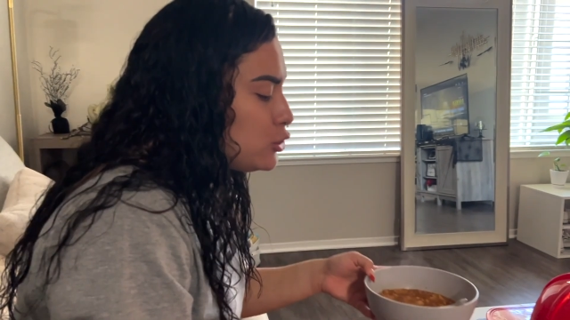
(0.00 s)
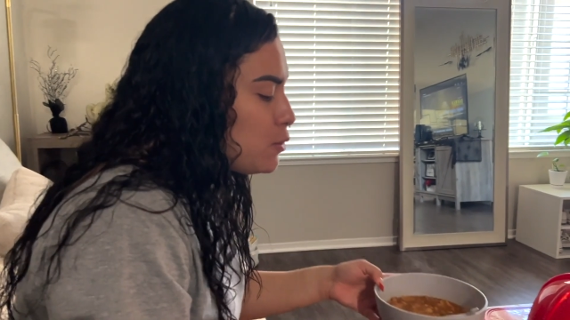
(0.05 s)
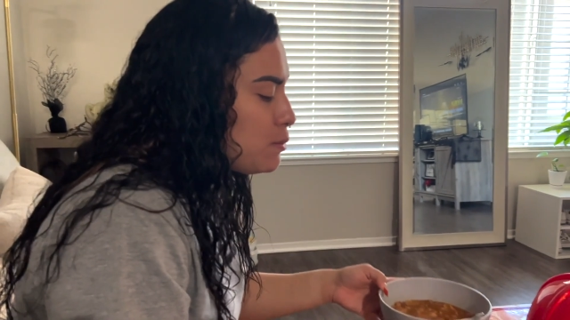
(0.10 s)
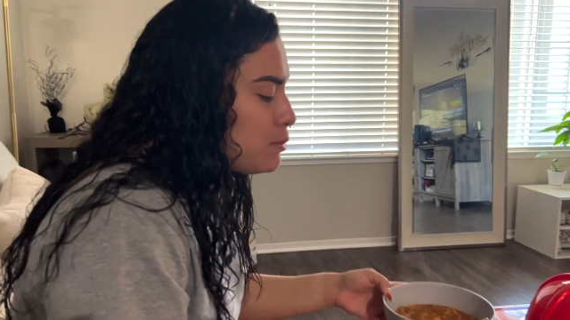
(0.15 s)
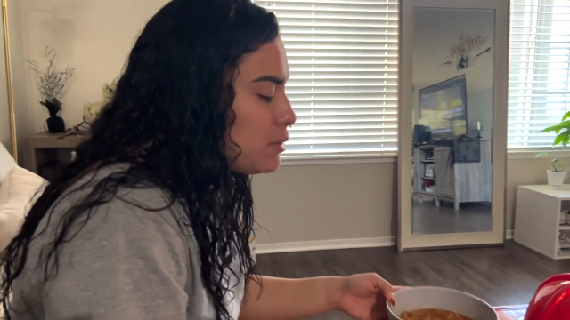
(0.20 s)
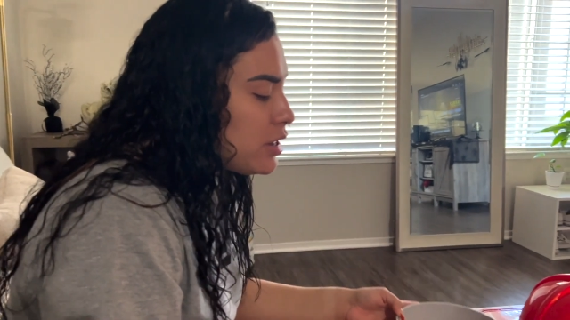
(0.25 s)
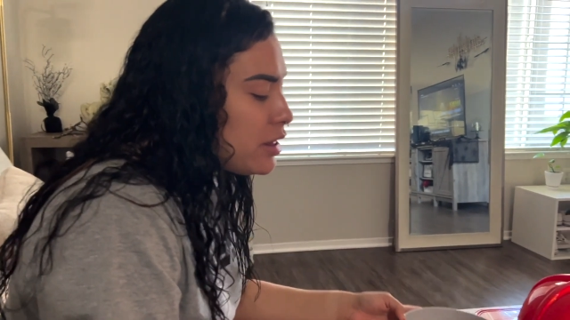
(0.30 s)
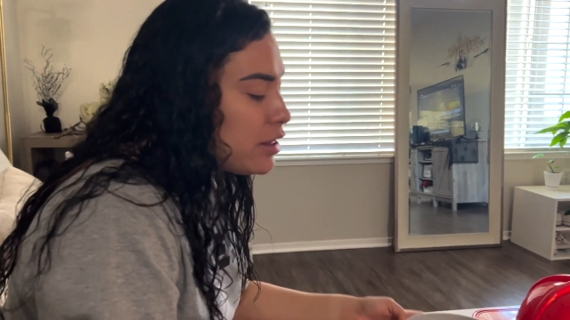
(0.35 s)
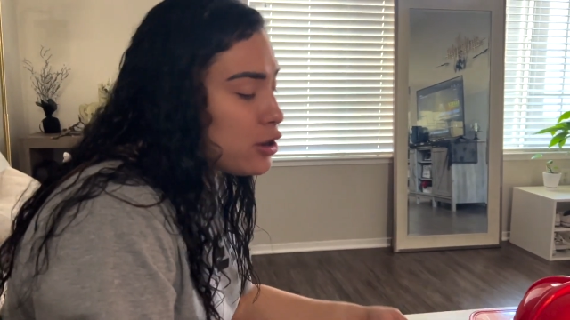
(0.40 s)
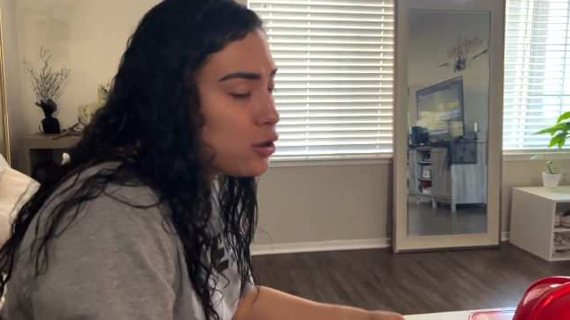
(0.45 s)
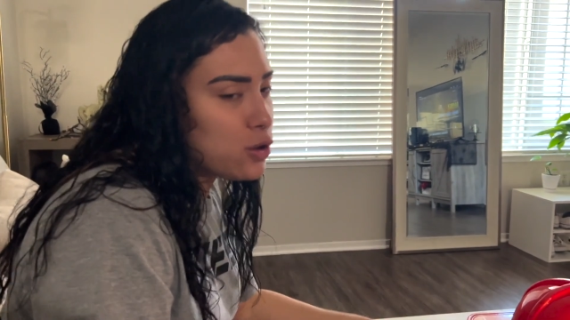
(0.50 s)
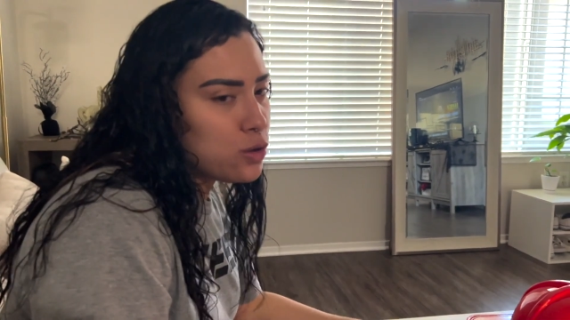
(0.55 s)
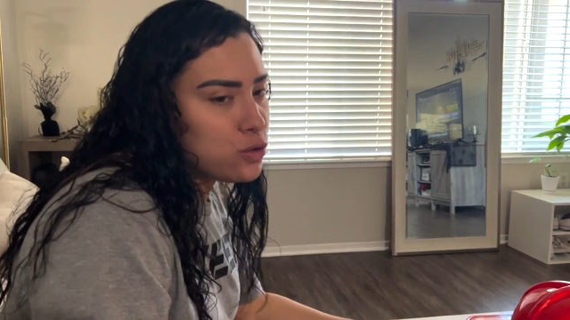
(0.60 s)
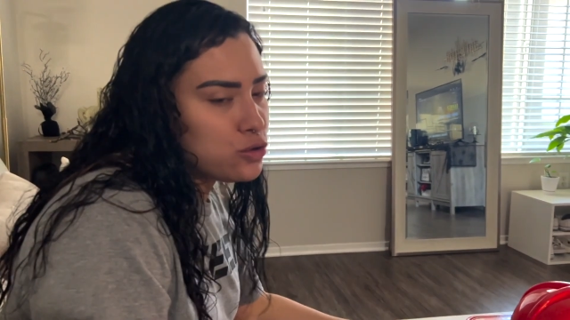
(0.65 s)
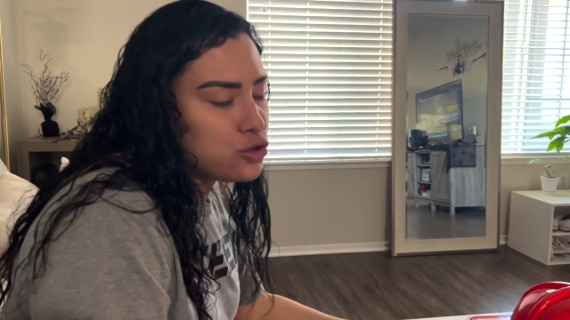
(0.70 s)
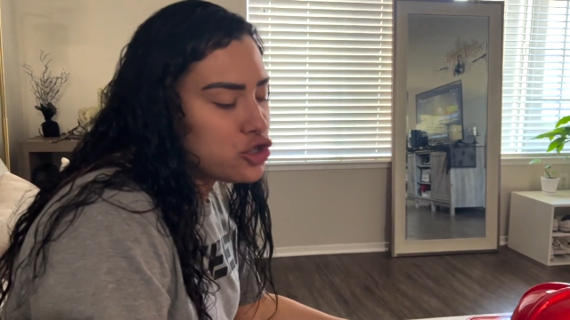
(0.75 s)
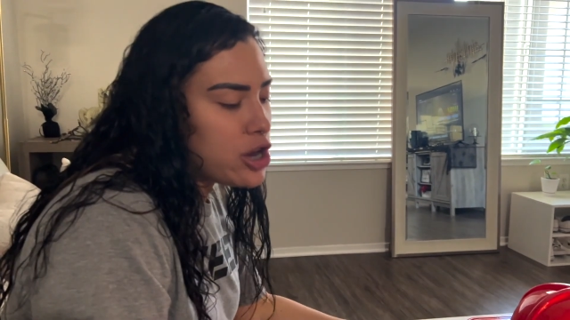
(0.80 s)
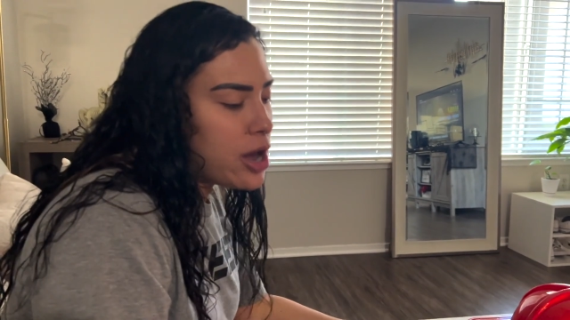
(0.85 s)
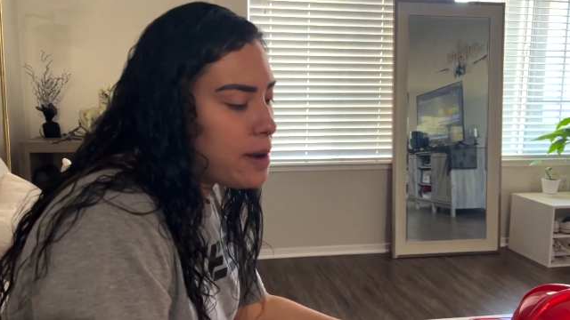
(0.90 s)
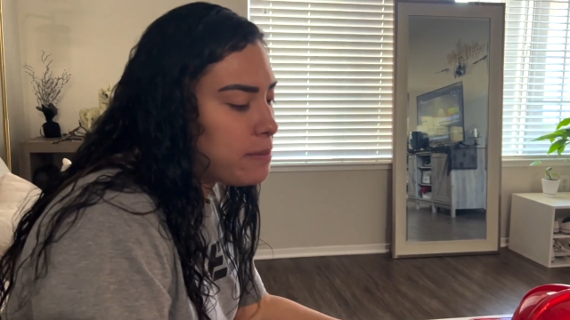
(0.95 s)
sopita de
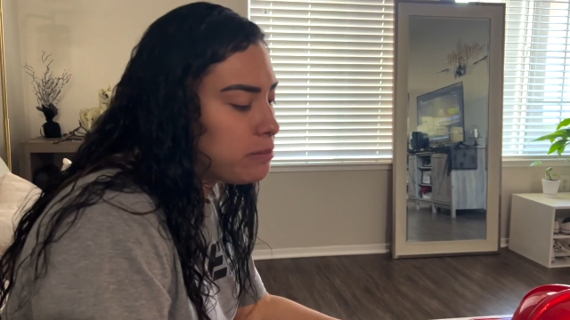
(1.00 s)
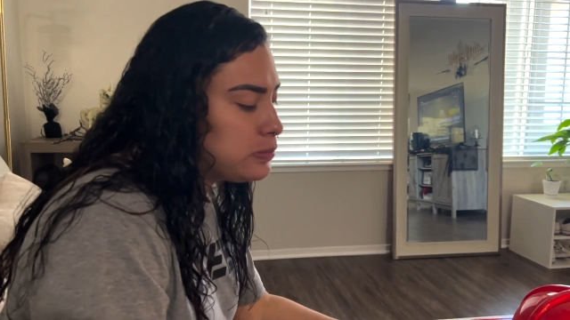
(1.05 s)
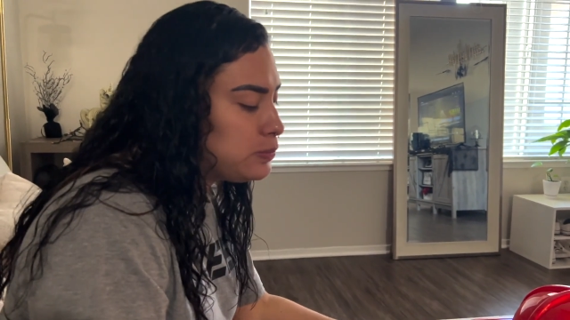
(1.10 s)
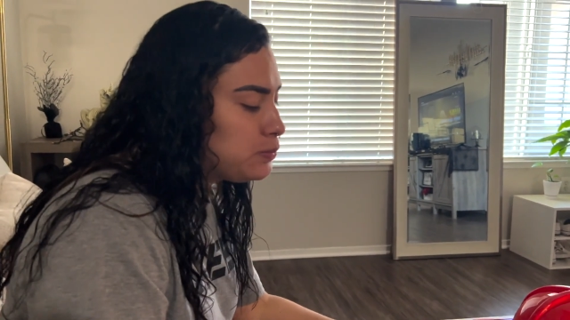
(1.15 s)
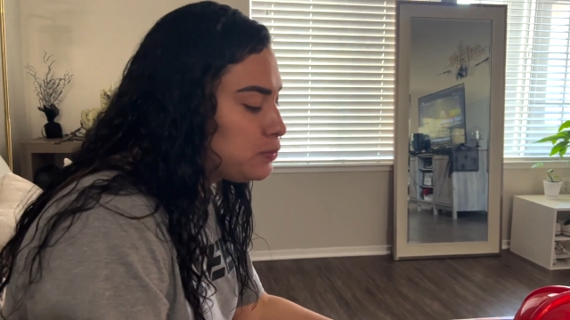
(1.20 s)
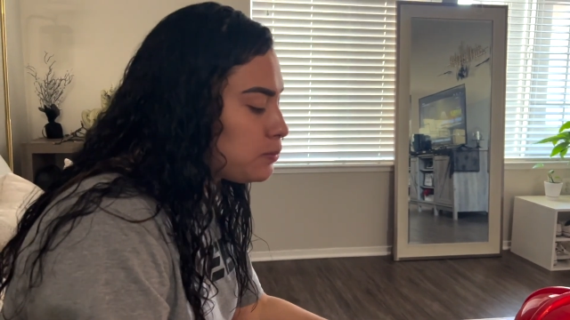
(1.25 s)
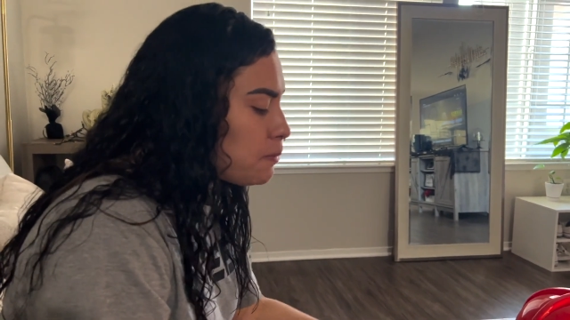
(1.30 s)
concha.